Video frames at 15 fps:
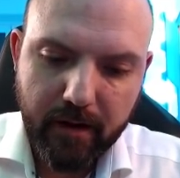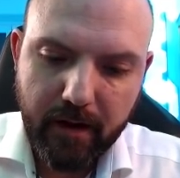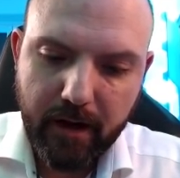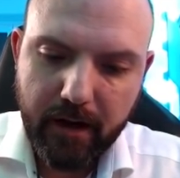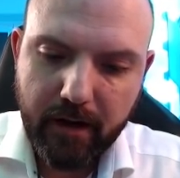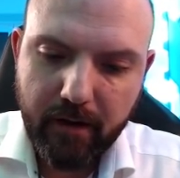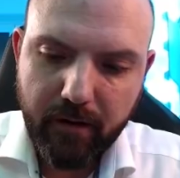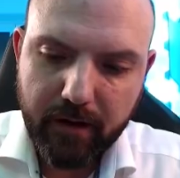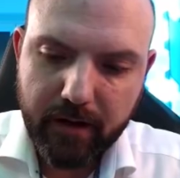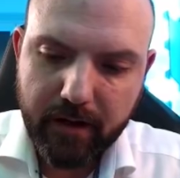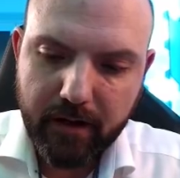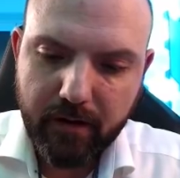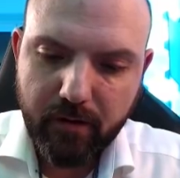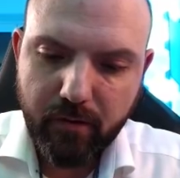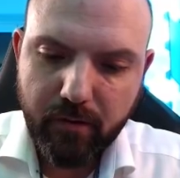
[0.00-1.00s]
And now I
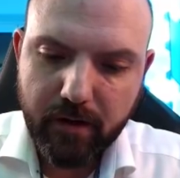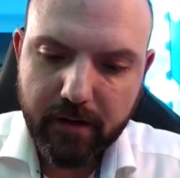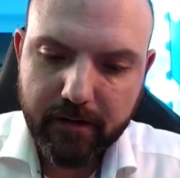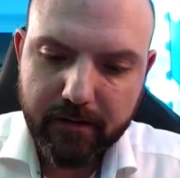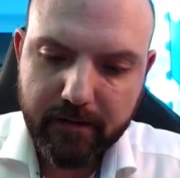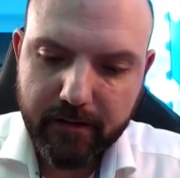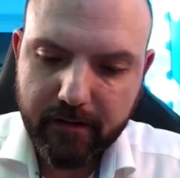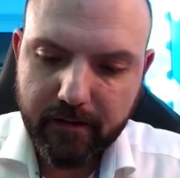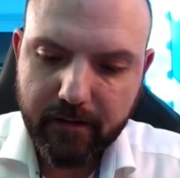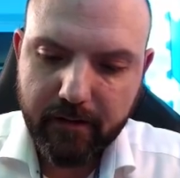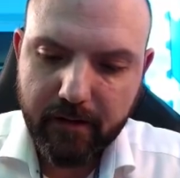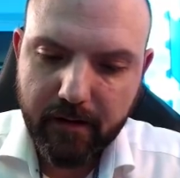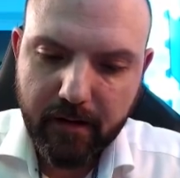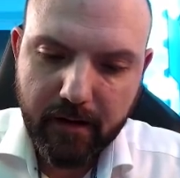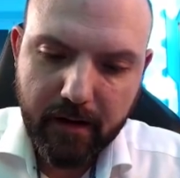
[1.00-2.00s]
can do this.
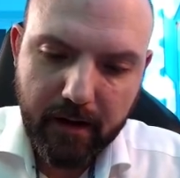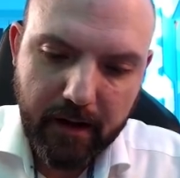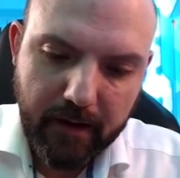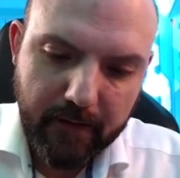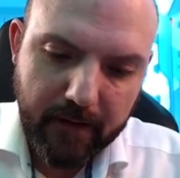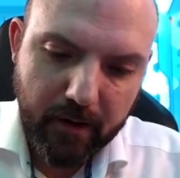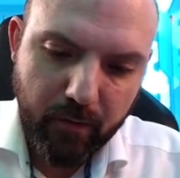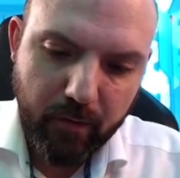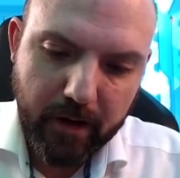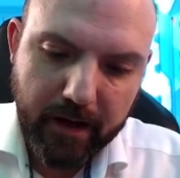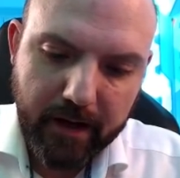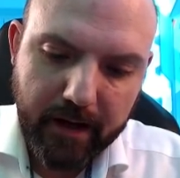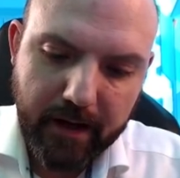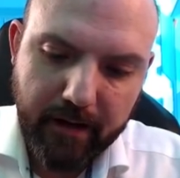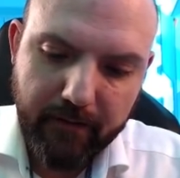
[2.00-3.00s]
And now I
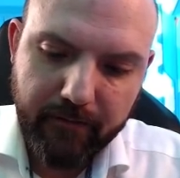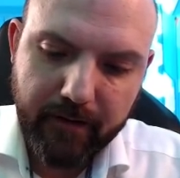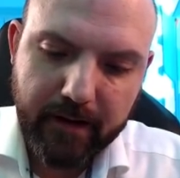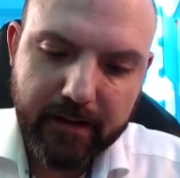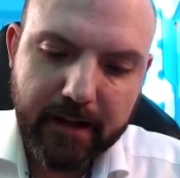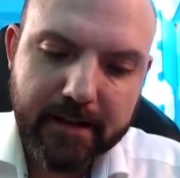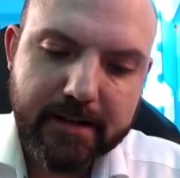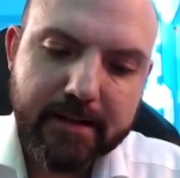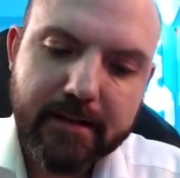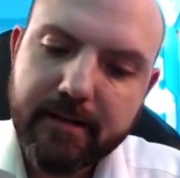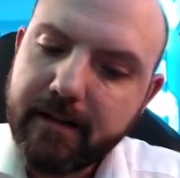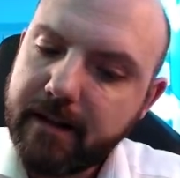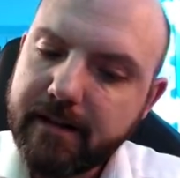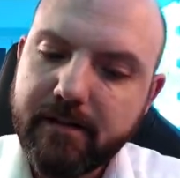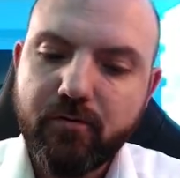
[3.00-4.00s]
have, and that's
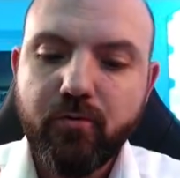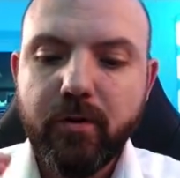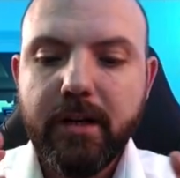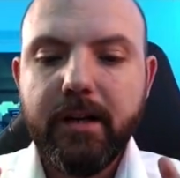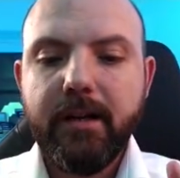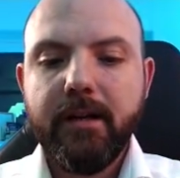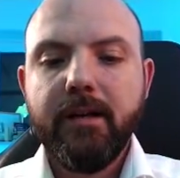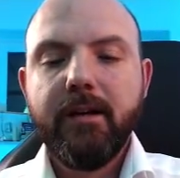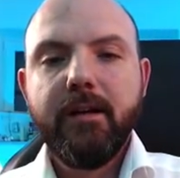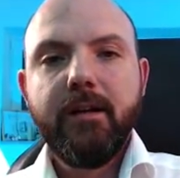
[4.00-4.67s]
that's really,